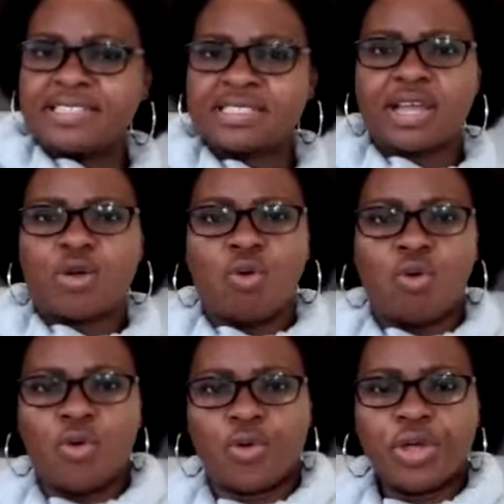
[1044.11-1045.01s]
It's like,
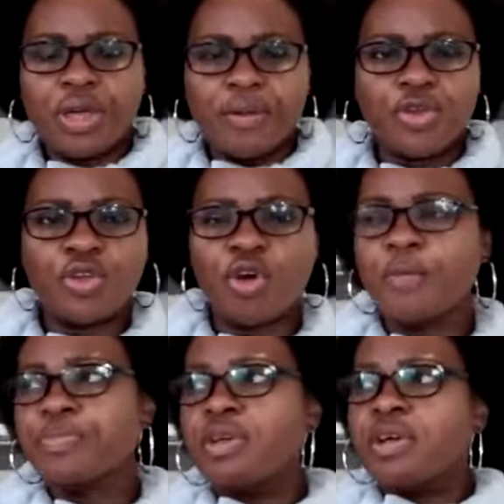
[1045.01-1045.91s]
oh, you know,
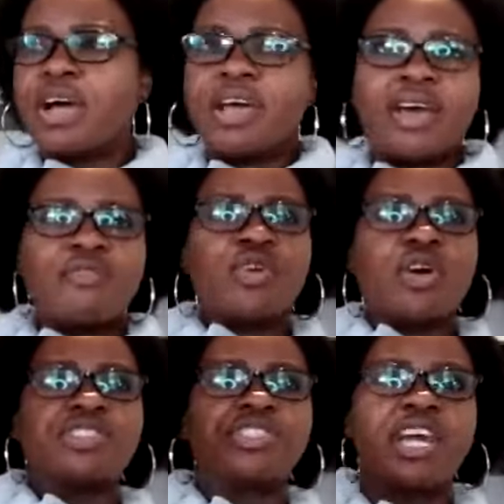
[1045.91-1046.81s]
I've
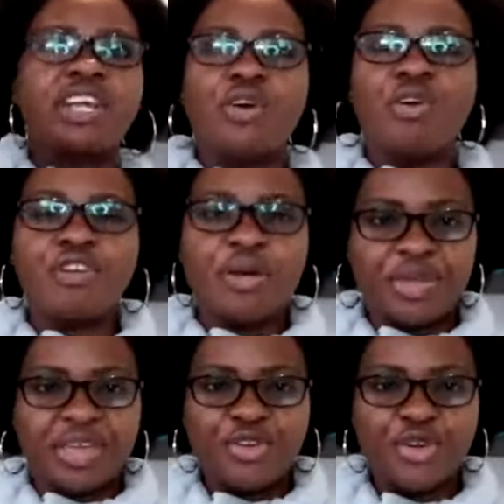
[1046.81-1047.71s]
got shade over
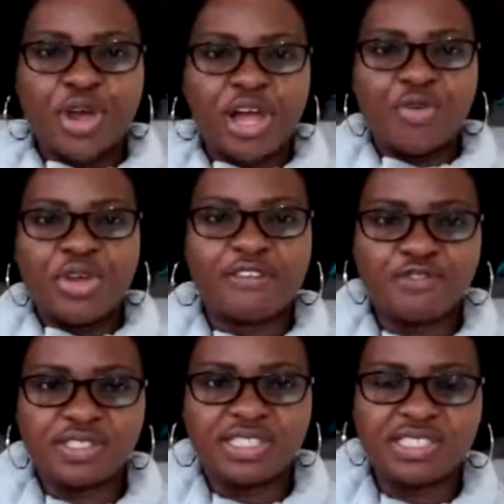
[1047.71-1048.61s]
me. You know how we love
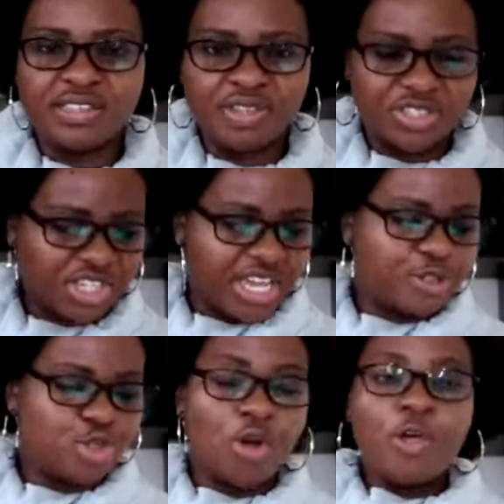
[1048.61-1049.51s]
to sit in the shade.
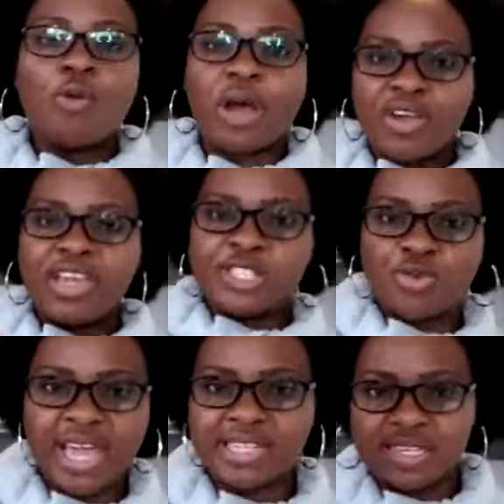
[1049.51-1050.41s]
So while he's
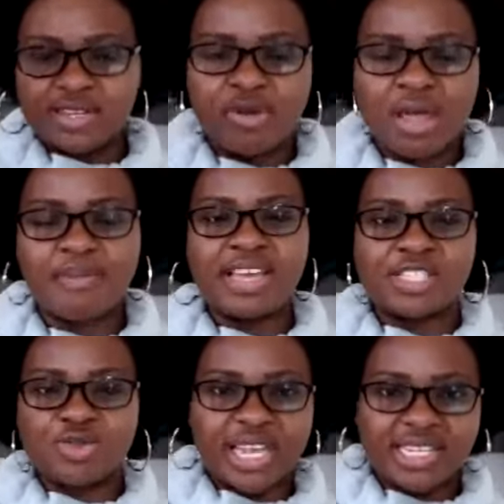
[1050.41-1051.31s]
waiting, remember,
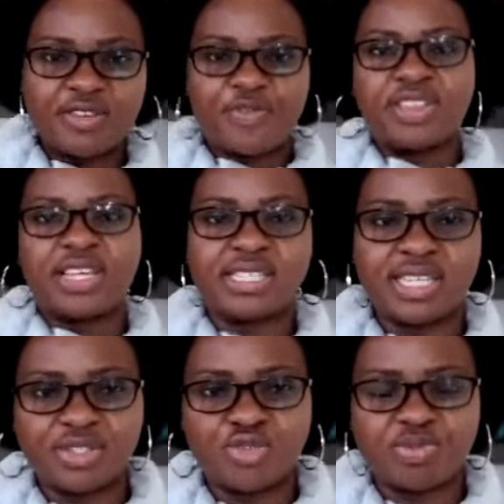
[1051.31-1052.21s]
he's waiting for the
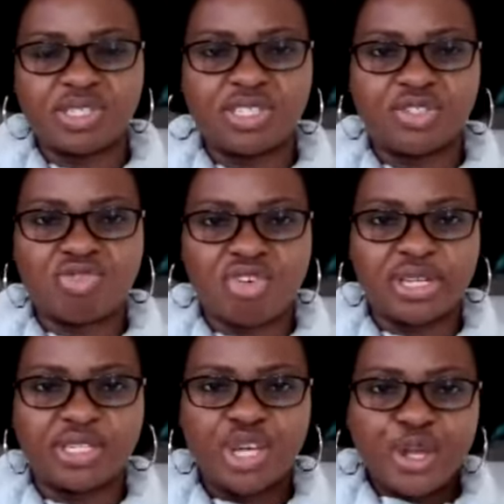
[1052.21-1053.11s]
city to be destroyed.